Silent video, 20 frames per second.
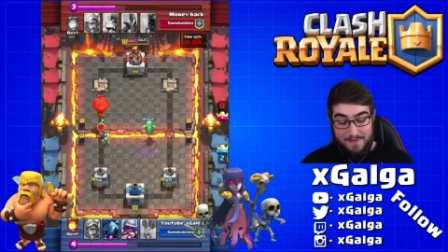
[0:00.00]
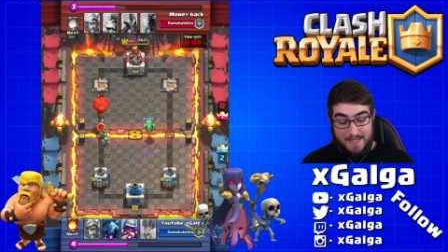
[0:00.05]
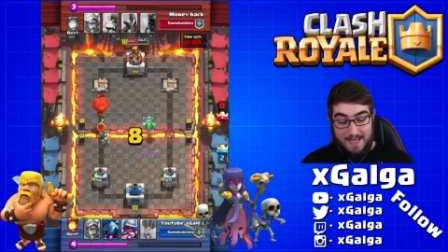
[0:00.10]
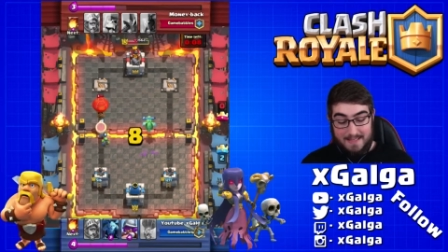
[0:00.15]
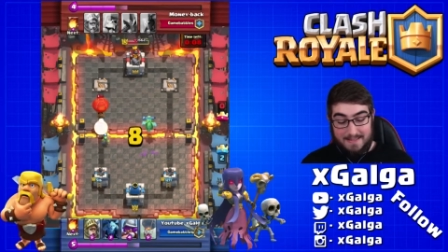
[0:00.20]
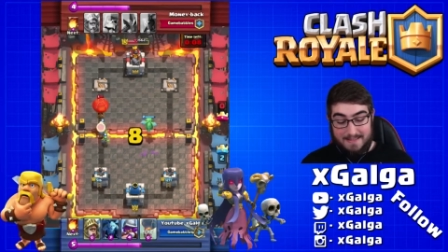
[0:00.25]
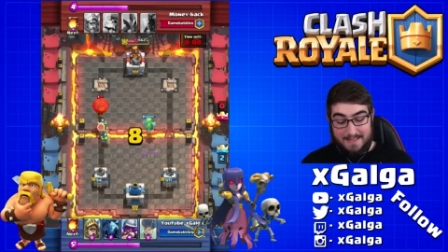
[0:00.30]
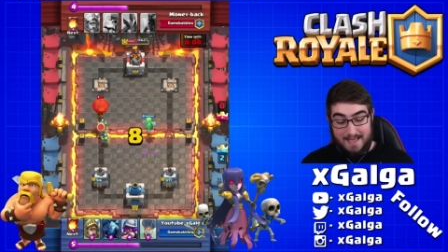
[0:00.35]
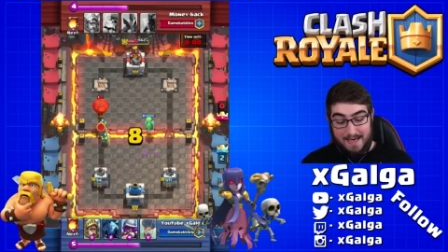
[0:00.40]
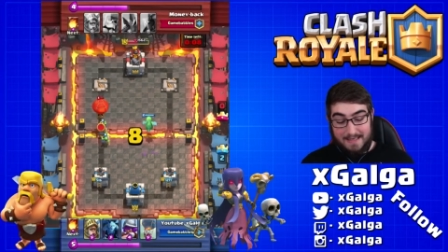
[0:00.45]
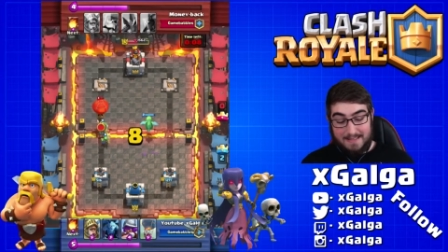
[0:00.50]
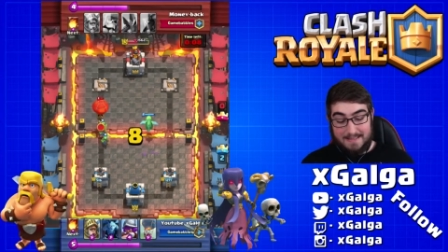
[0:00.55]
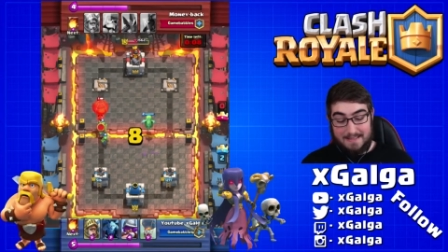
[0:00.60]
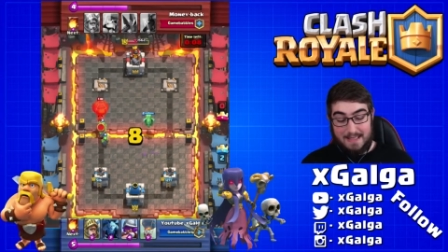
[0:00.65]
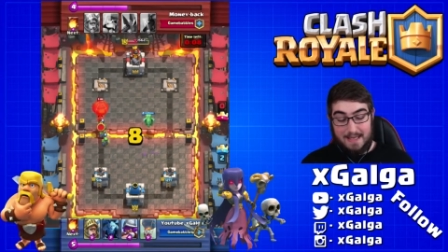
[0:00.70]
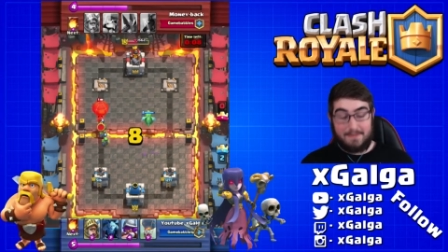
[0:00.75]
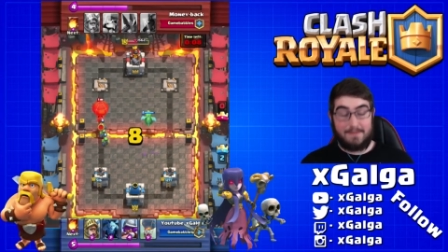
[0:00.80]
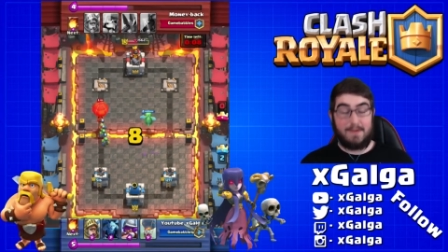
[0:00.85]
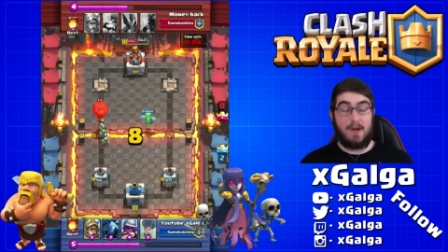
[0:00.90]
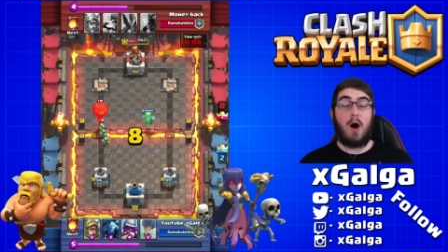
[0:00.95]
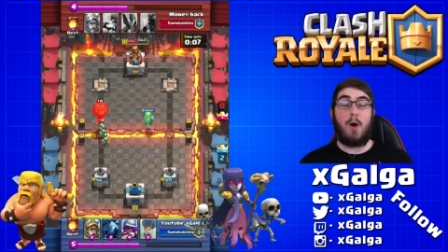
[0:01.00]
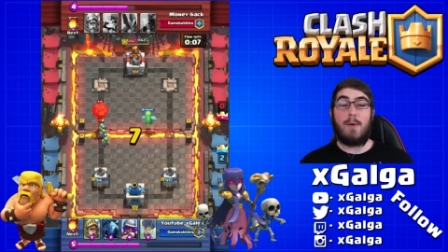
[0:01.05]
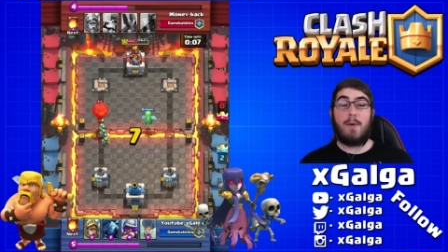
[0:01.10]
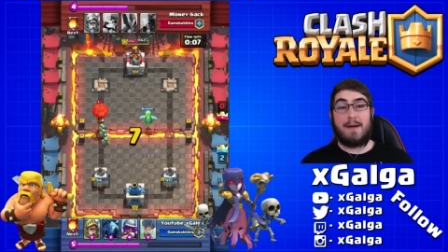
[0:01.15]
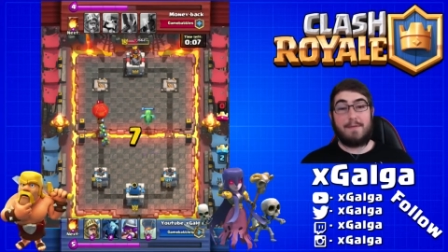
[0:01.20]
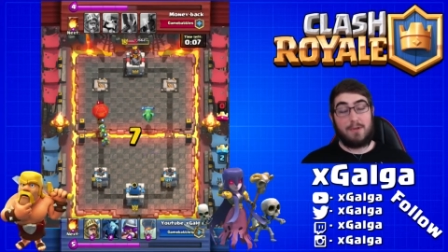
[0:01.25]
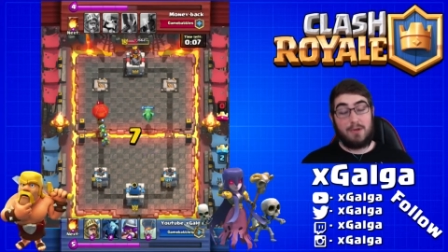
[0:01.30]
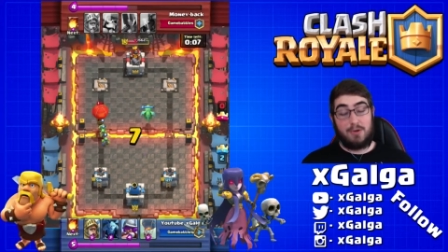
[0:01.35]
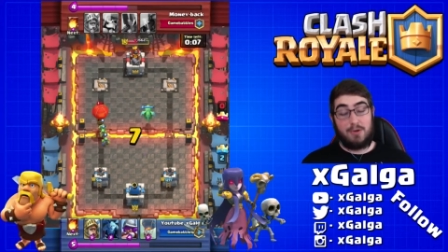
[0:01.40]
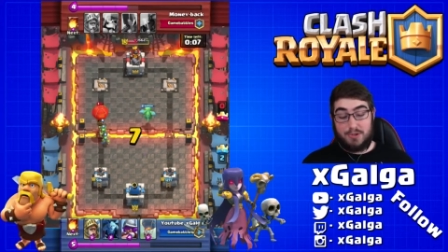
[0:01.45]
10 seconds left. All
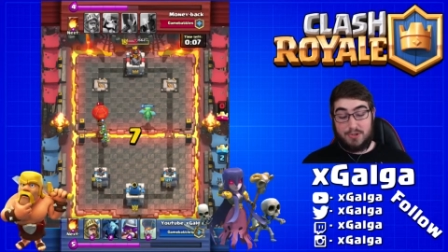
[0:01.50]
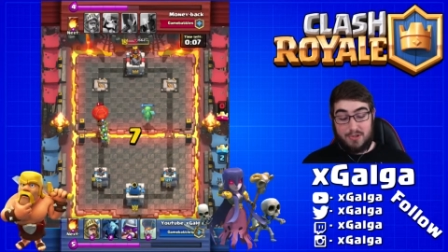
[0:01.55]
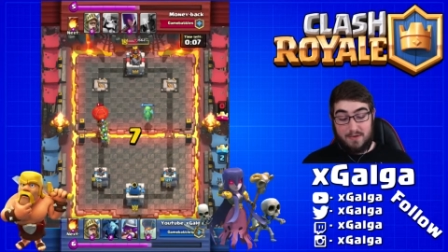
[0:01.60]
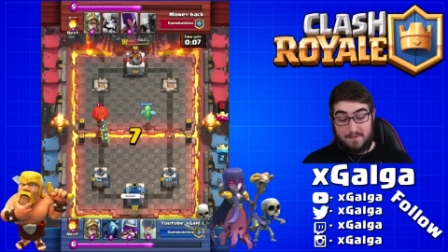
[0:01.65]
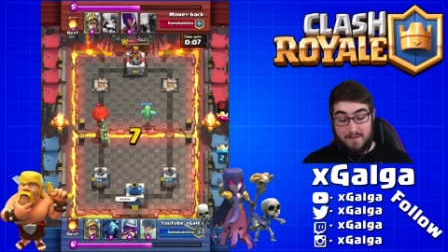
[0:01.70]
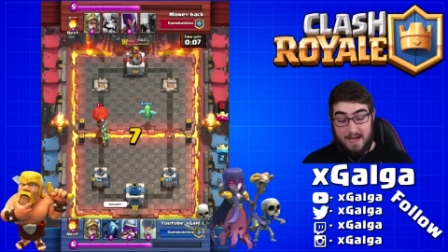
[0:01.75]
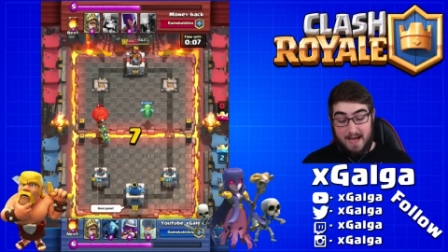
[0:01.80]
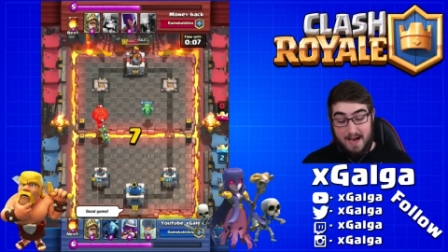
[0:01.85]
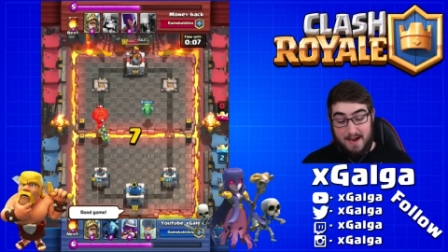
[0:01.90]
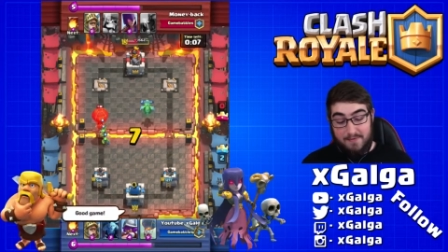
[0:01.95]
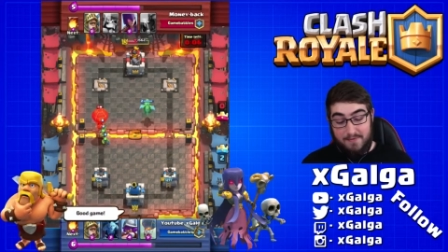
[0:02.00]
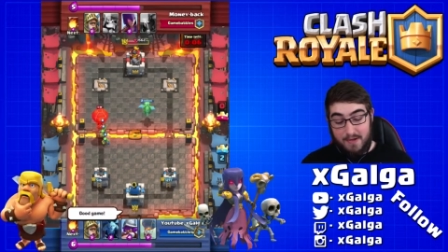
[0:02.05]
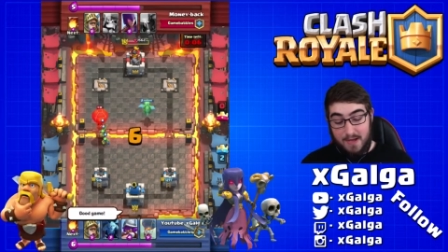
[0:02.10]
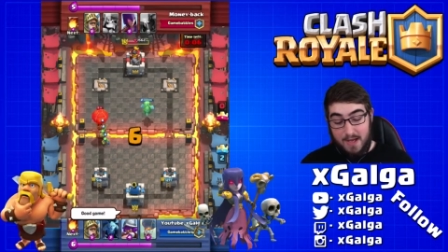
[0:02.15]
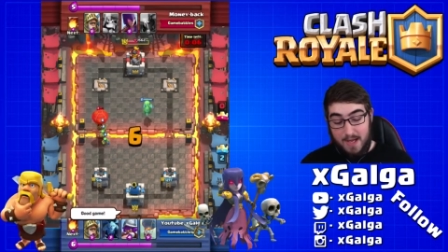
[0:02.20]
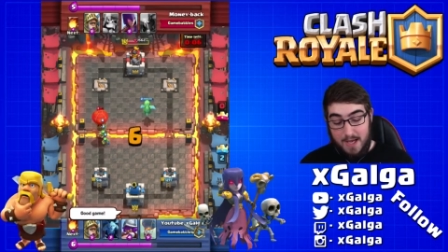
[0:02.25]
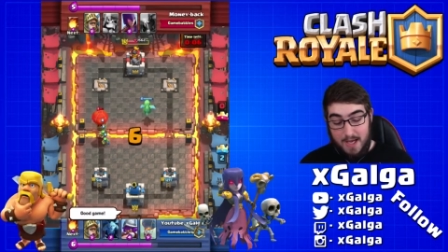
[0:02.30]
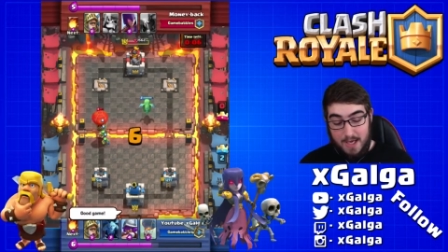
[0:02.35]
we have to do is survive.